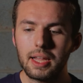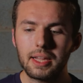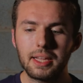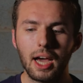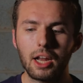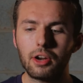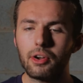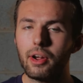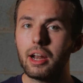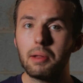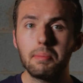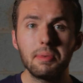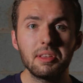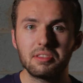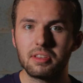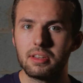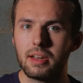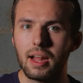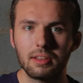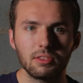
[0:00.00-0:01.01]
got our
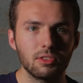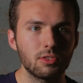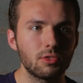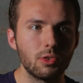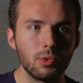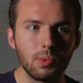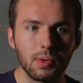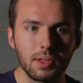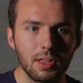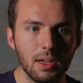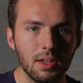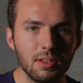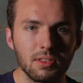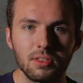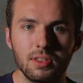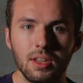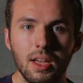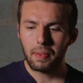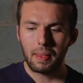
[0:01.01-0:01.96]
enemies to not screw with us.